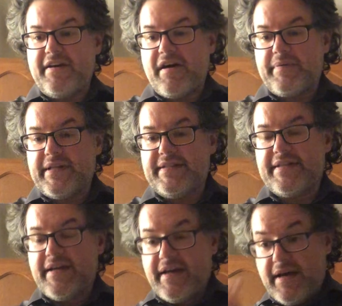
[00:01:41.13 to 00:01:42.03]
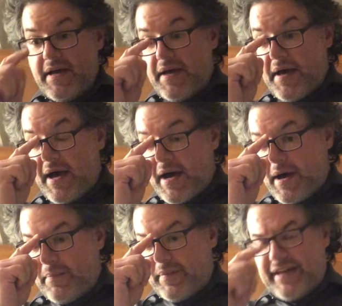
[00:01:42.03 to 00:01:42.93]
Hopkins.
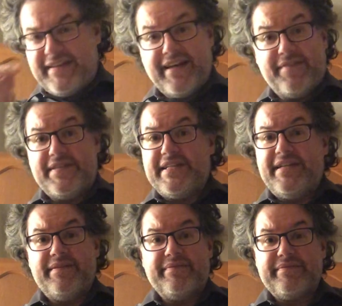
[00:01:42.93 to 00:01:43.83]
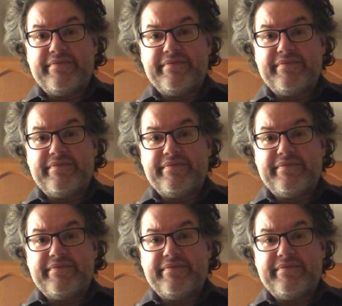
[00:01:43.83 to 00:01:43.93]
I think I've seen